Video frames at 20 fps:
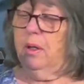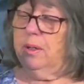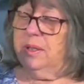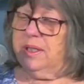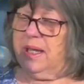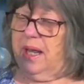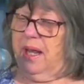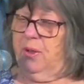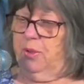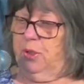
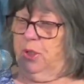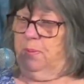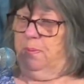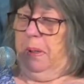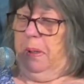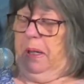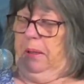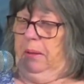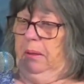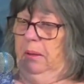
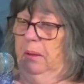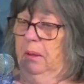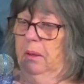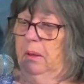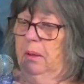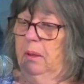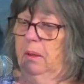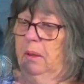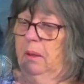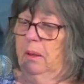tailspin
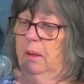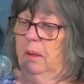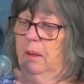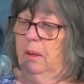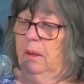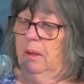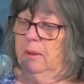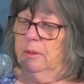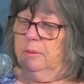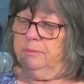
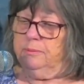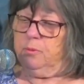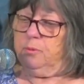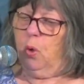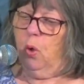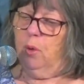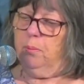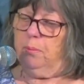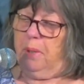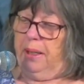
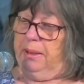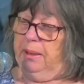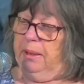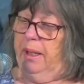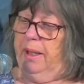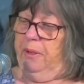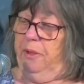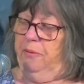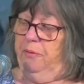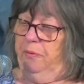on my
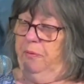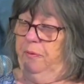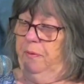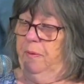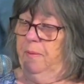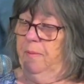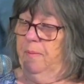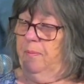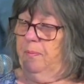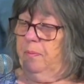life.
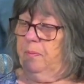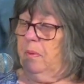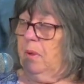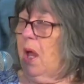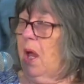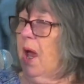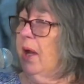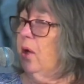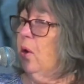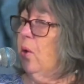
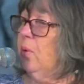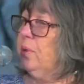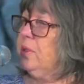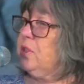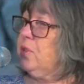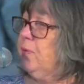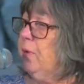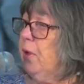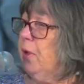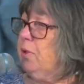I
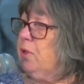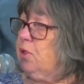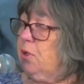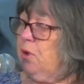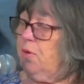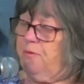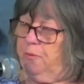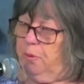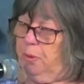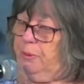always felt
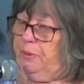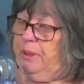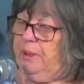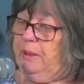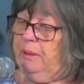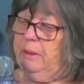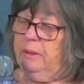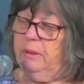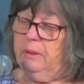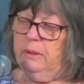so
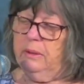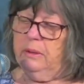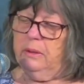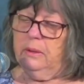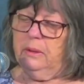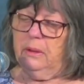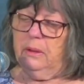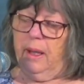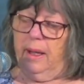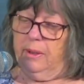filthy
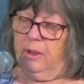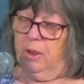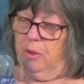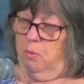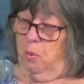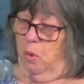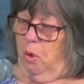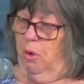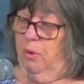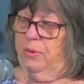and
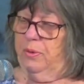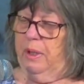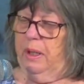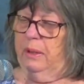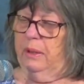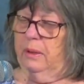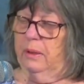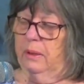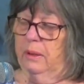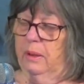
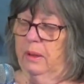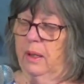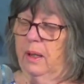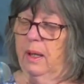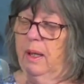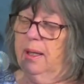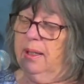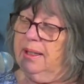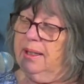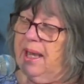unworthy.
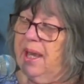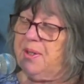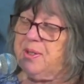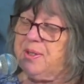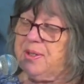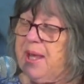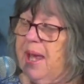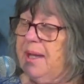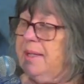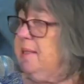Yes,
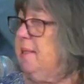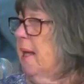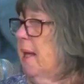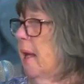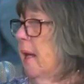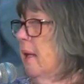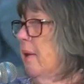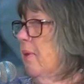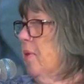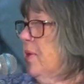that
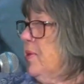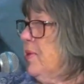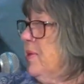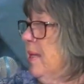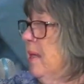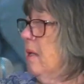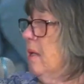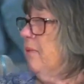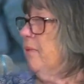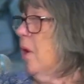day, the
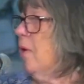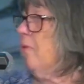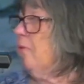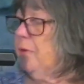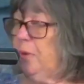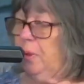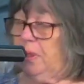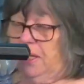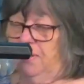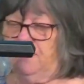seed of
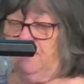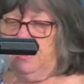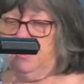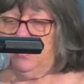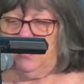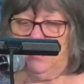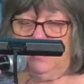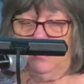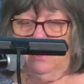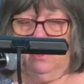
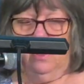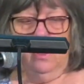unforgiveness